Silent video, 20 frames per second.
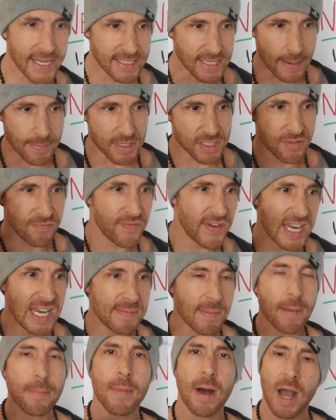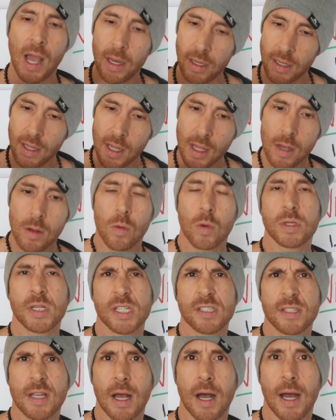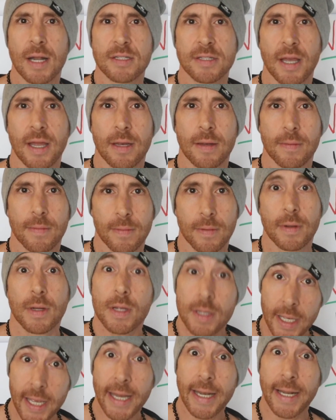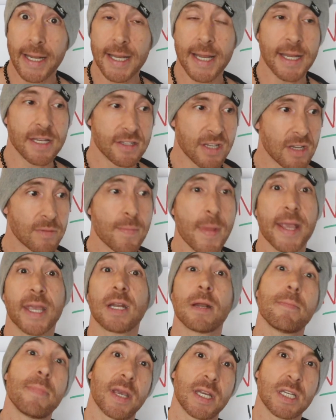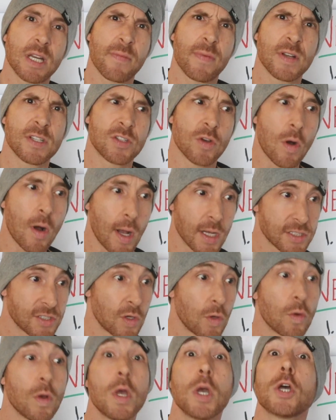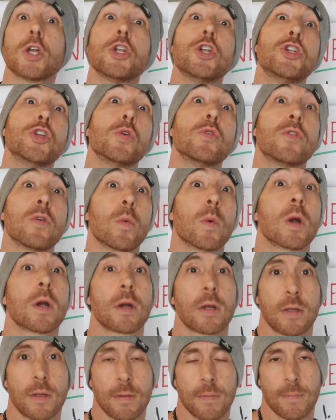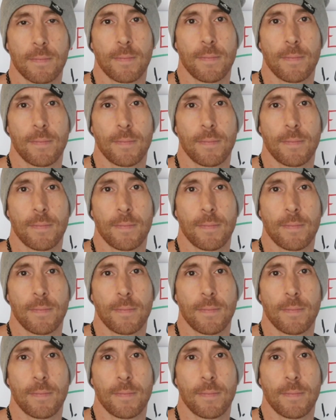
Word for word: I'm just feeding my mind with this content, and it's making a big difference. So also do the work.